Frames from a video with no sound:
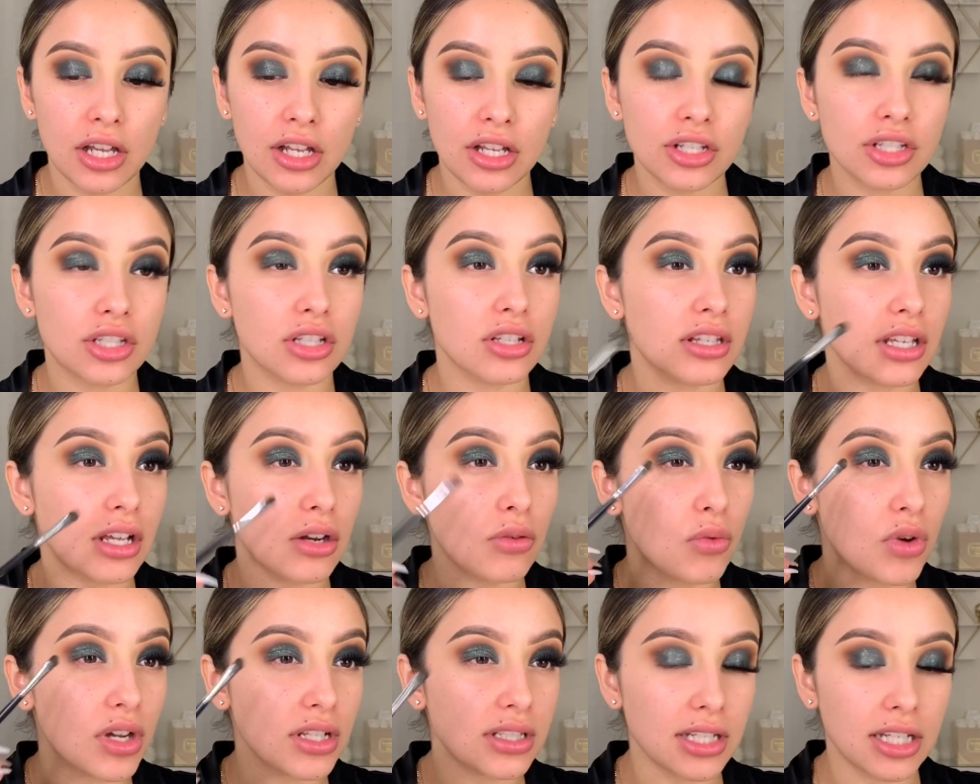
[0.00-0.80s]
So
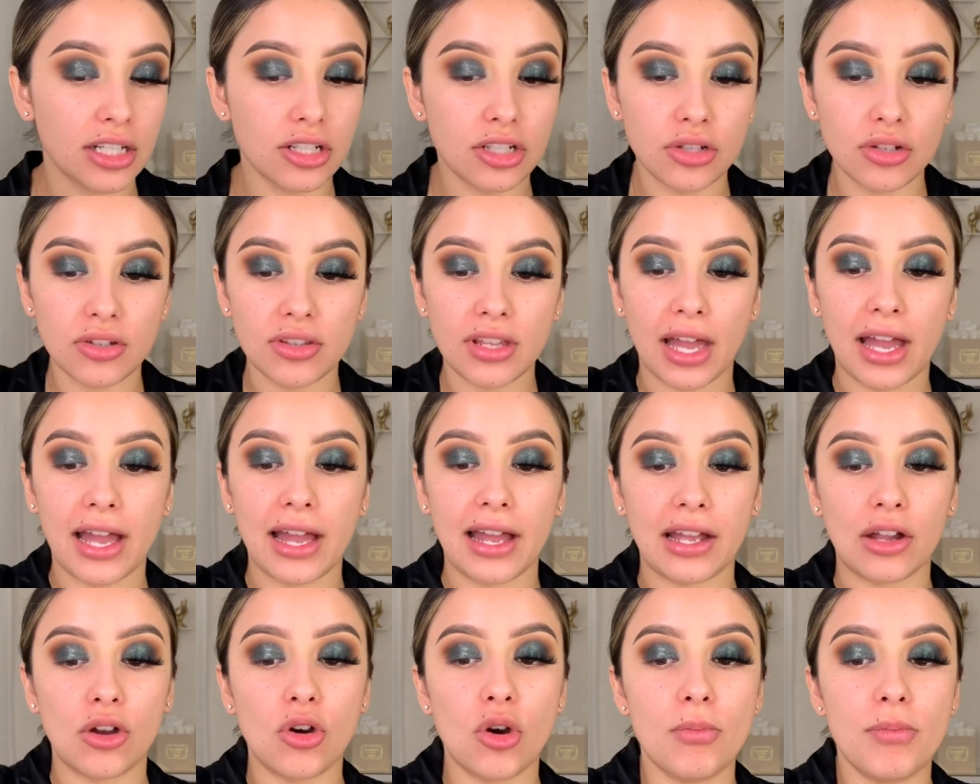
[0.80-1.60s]
then once I do
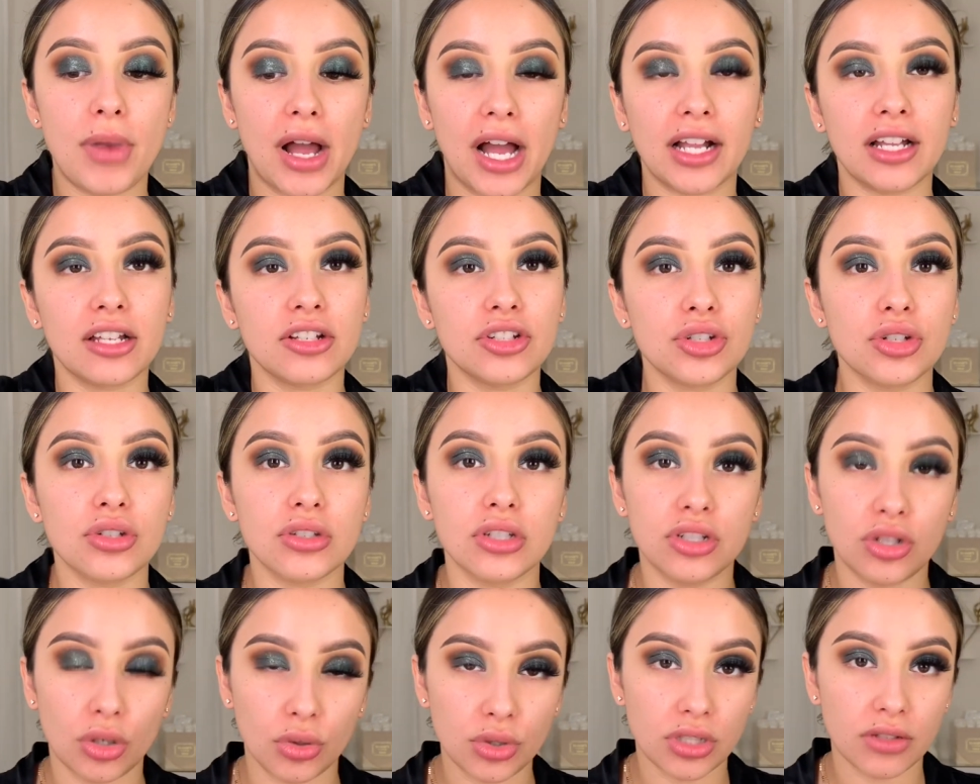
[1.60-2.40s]
that, I go back into
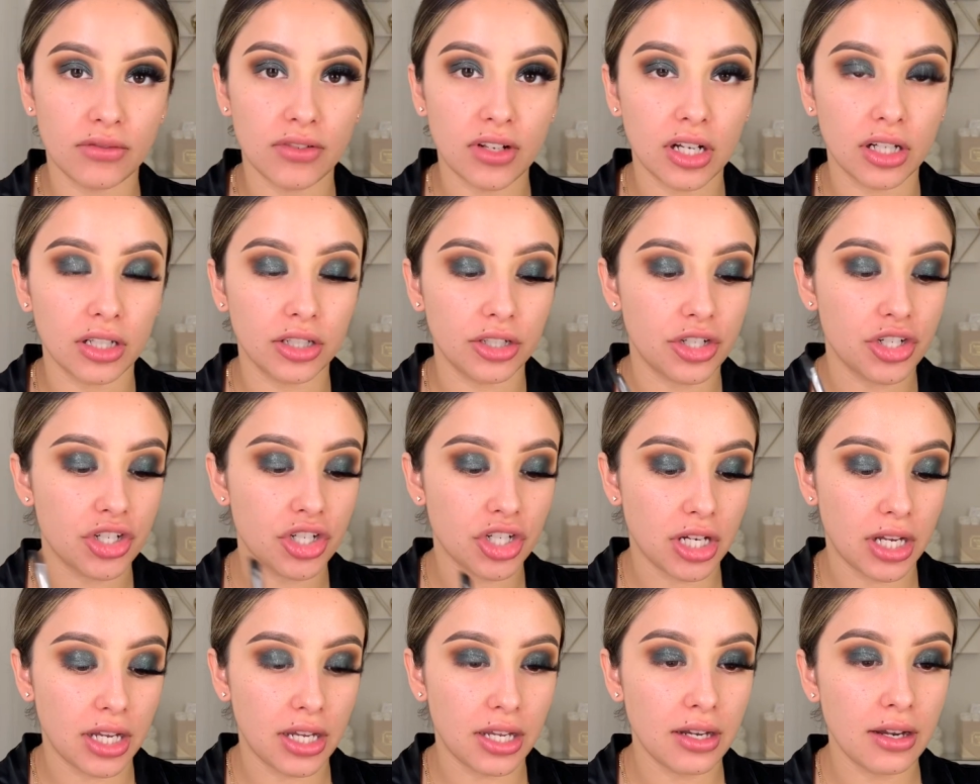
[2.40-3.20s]
the Dose of Colors
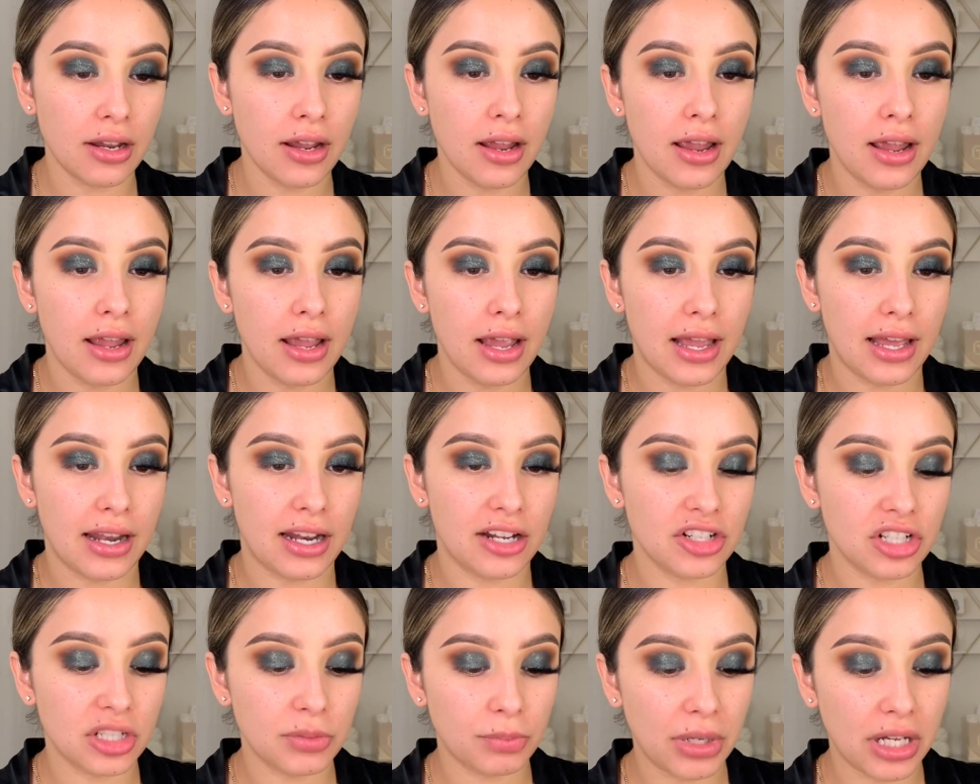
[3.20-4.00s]
shade and I
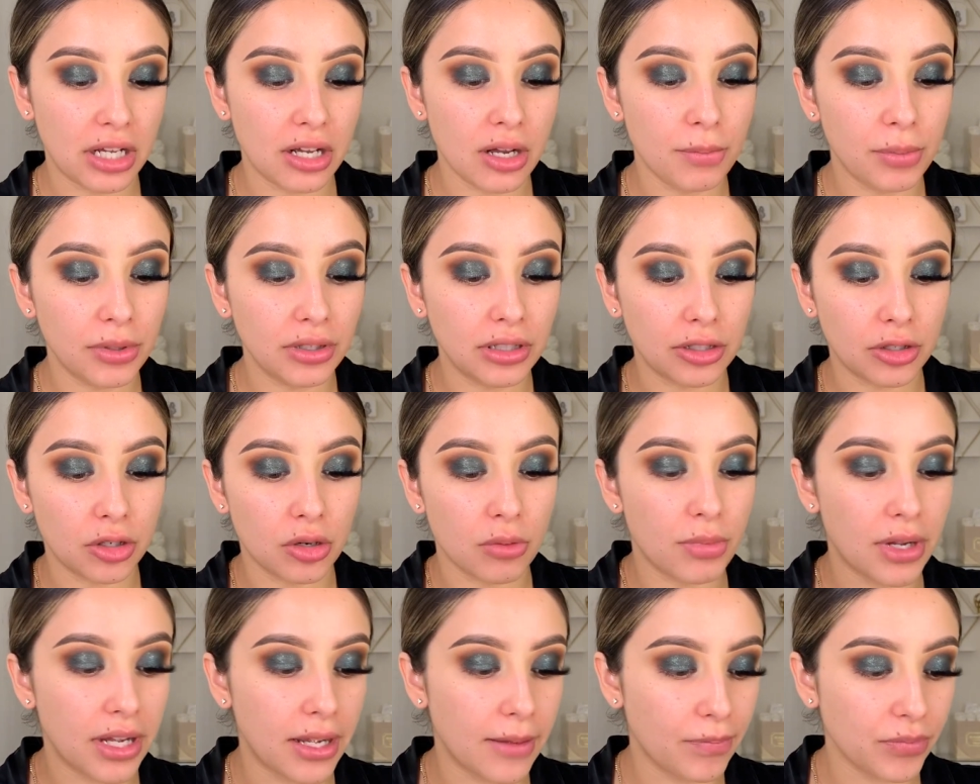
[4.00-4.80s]
just pick up a little
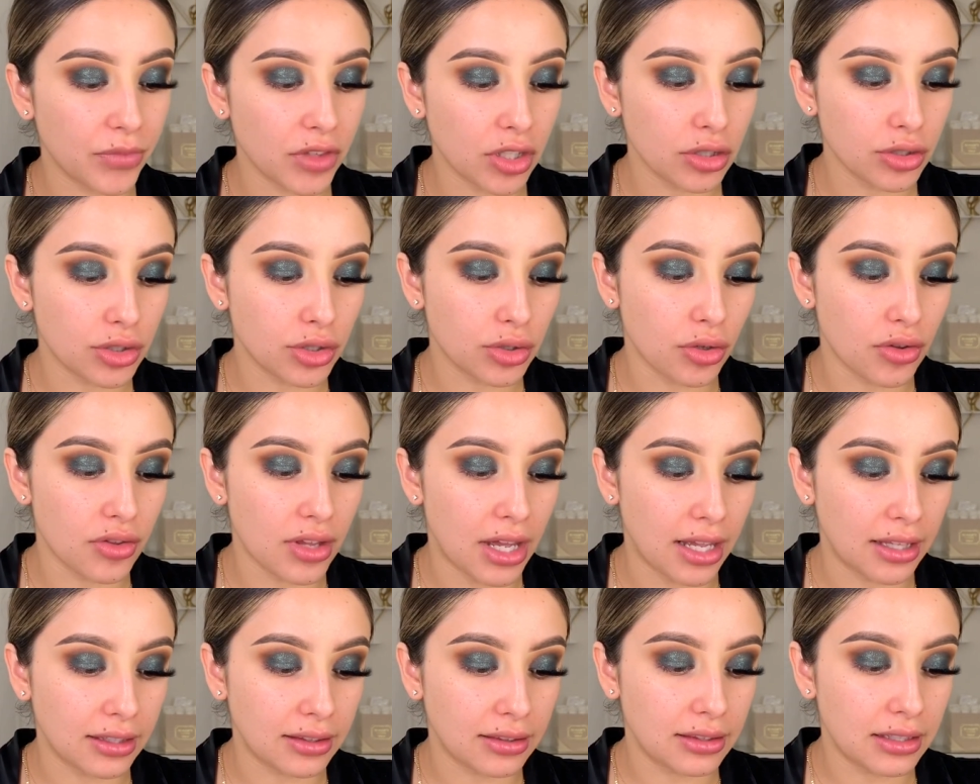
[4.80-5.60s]
bit so
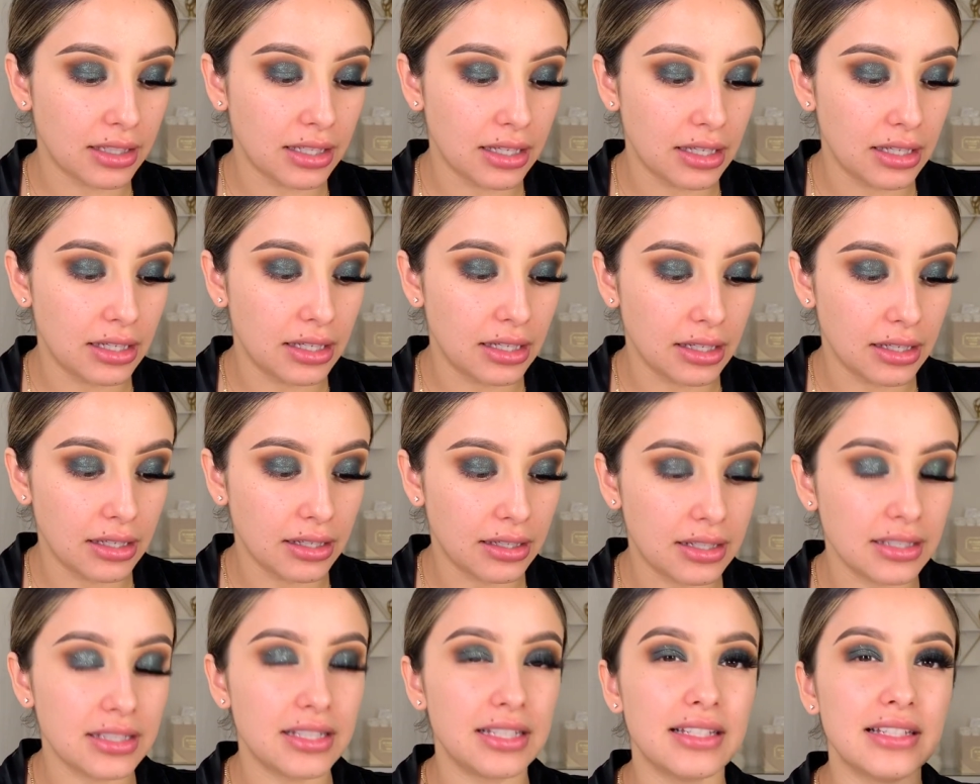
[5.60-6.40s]
that
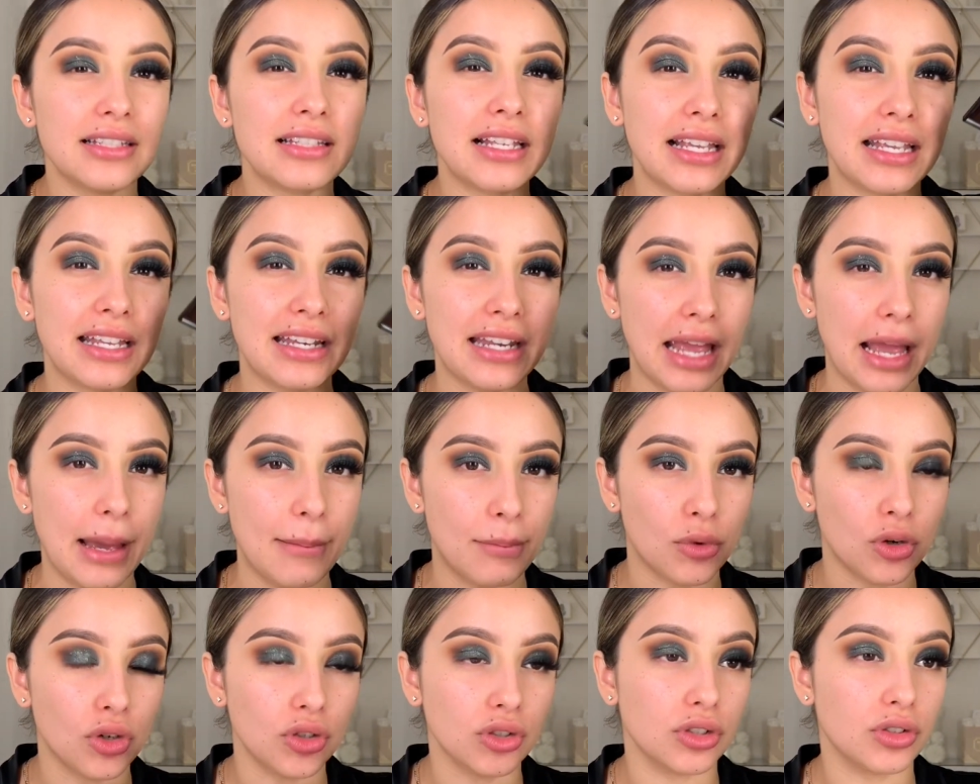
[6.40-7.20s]
because this is like an
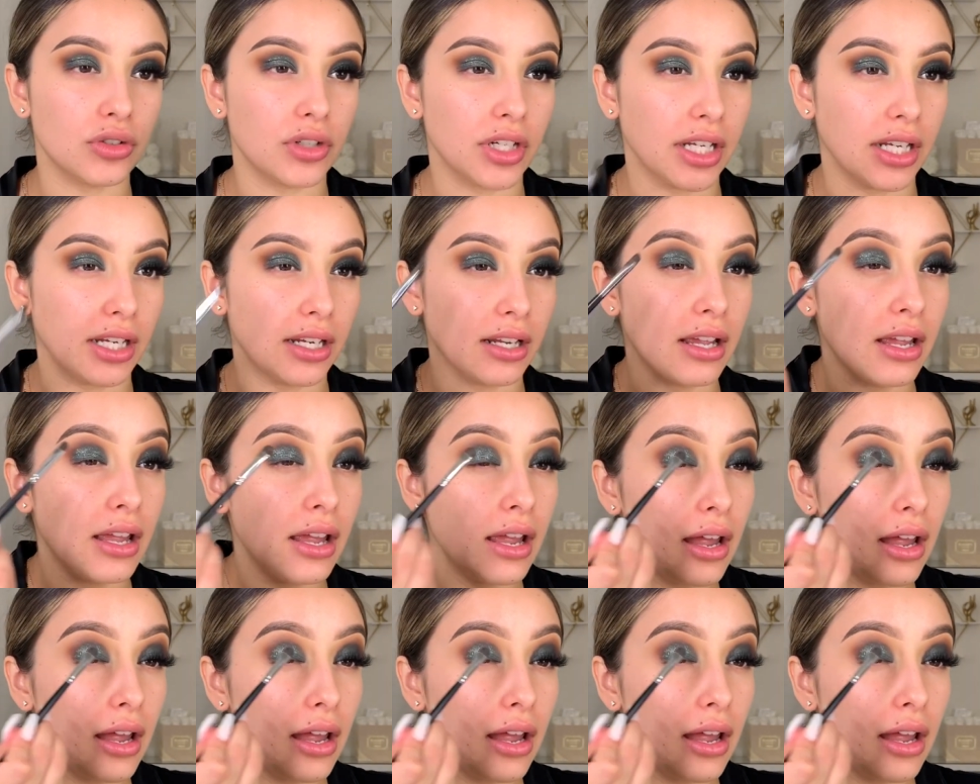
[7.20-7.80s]
emerald green,